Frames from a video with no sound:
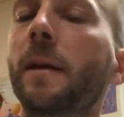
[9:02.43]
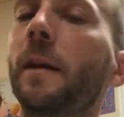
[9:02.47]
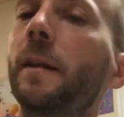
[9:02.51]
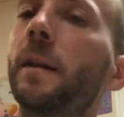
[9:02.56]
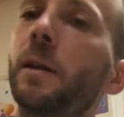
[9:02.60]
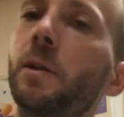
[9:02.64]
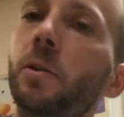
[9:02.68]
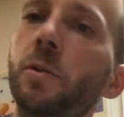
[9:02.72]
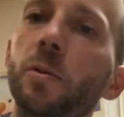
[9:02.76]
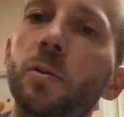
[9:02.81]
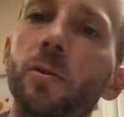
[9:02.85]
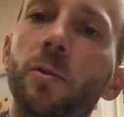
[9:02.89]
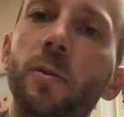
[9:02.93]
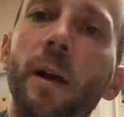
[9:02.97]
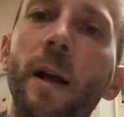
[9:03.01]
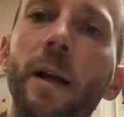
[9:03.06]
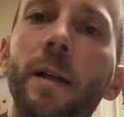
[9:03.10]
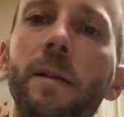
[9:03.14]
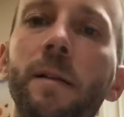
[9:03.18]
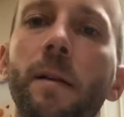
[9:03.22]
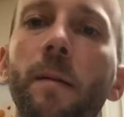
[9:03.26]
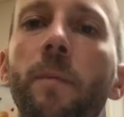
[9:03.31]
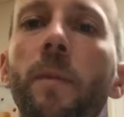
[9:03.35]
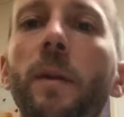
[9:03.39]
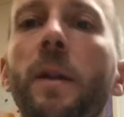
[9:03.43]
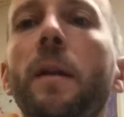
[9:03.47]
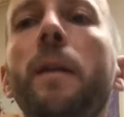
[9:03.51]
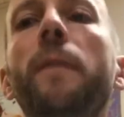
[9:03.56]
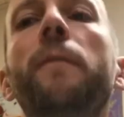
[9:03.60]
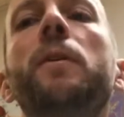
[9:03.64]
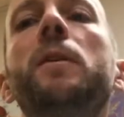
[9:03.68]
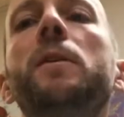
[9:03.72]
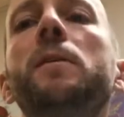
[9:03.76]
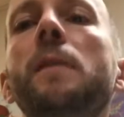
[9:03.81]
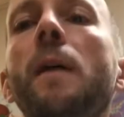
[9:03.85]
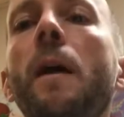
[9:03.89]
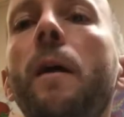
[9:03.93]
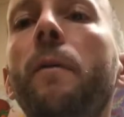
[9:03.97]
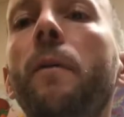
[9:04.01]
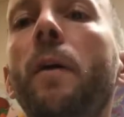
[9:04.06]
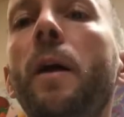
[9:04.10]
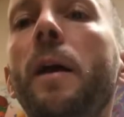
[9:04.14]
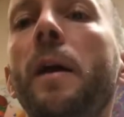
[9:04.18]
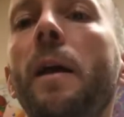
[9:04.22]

I let you try something. If it's not right,